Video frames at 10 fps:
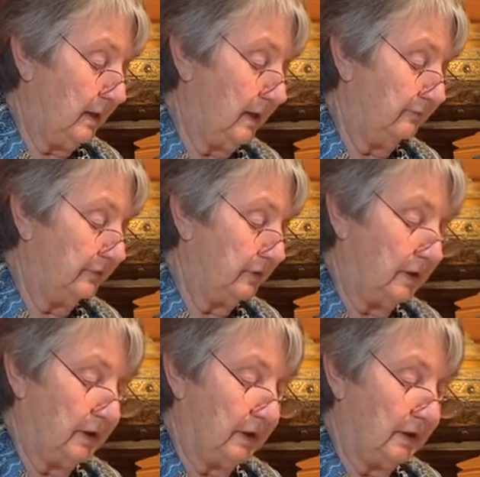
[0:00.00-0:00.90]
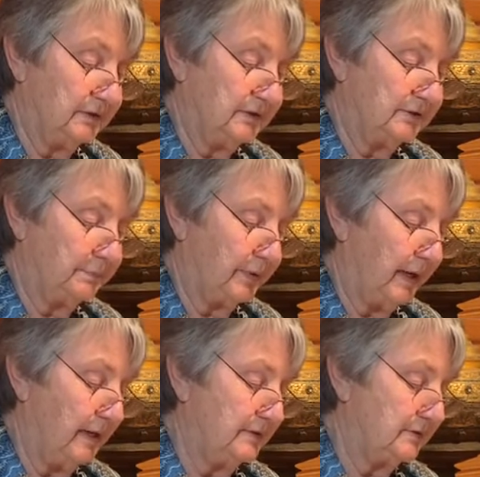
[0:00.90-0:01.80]
of
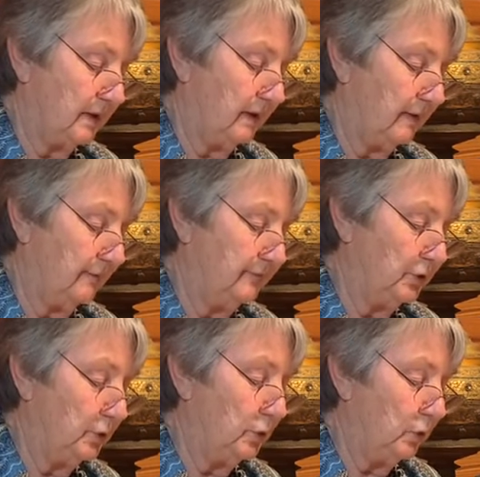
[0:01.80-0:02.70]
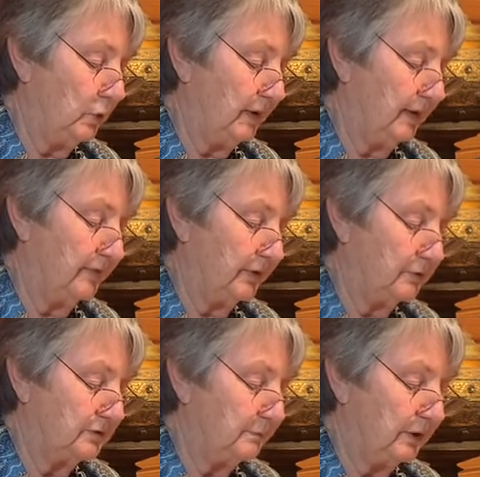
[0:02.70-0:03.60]
dispraise of you in
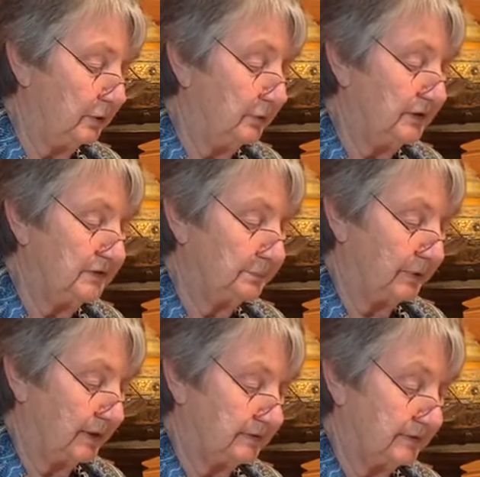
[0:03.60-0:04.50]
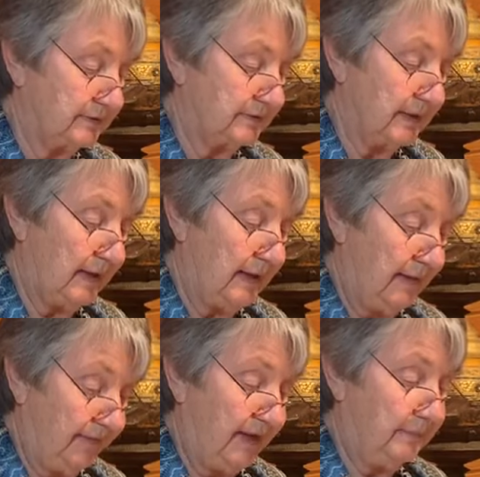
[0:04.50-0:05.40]
those bhikkhunis' presence,
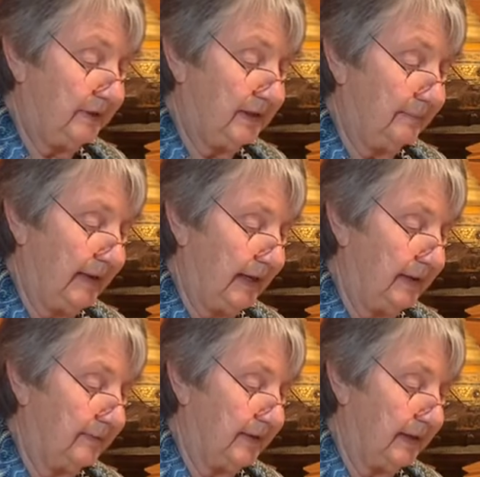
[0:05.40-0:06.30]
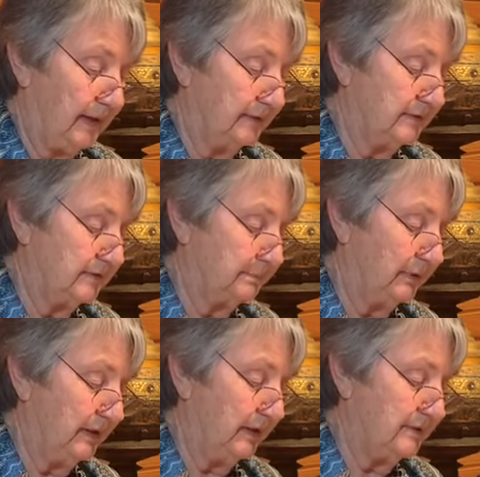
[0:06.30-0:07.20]
they become angry and
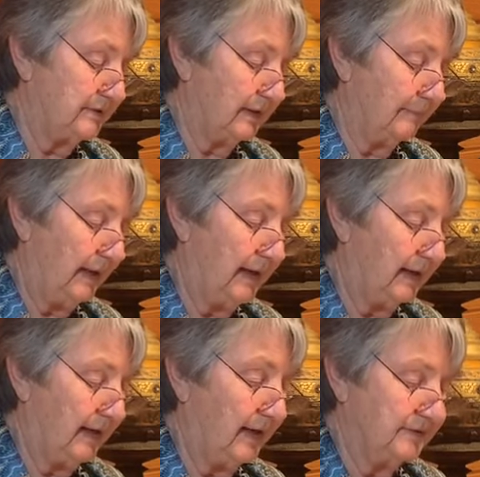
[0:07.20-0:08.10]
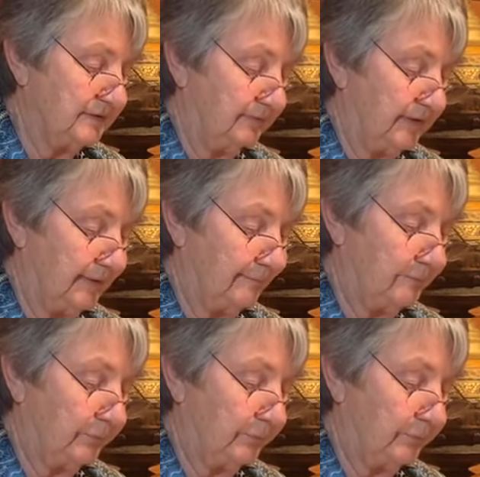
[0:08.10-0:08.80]
displeased and make a case of it.